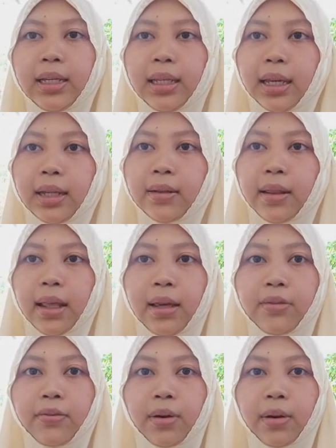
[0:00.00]
can
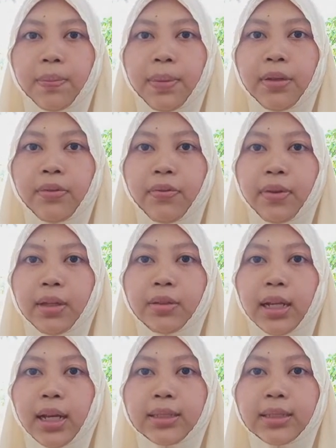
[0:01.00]
therefore be
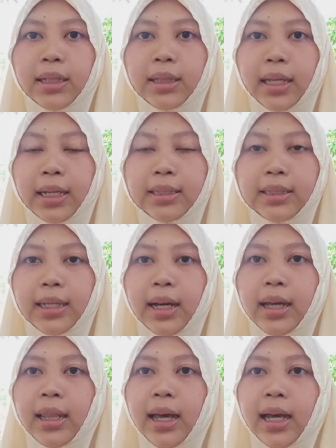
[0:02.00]
viewed as a tax
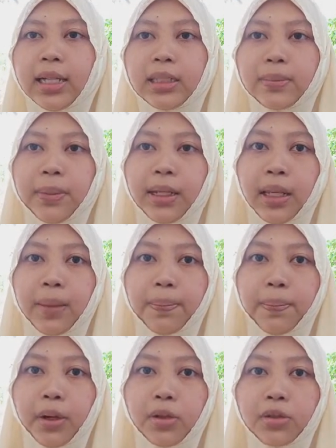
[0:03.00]
that has been
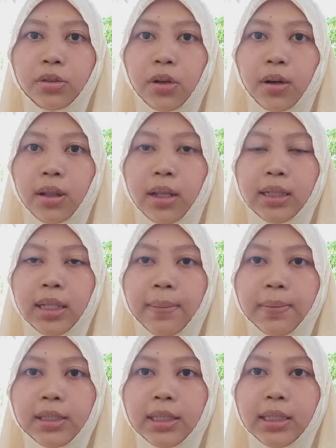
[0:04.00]
imposed on the
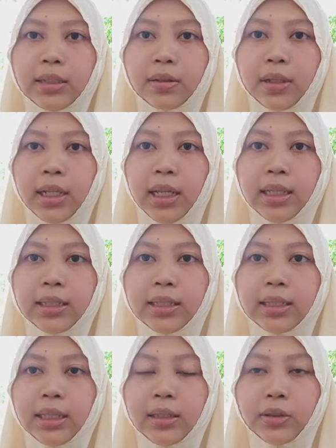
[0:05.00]
depository
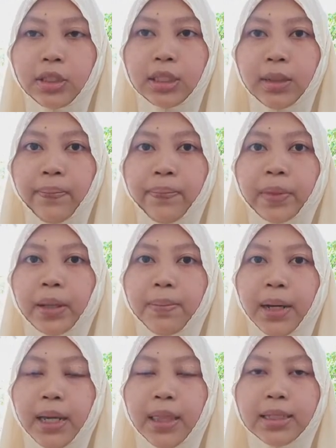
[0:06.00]
institution
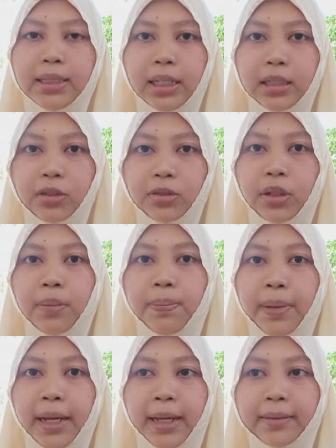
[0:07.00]
by the central
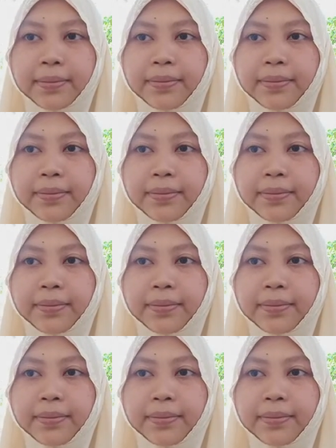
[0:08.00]
bank.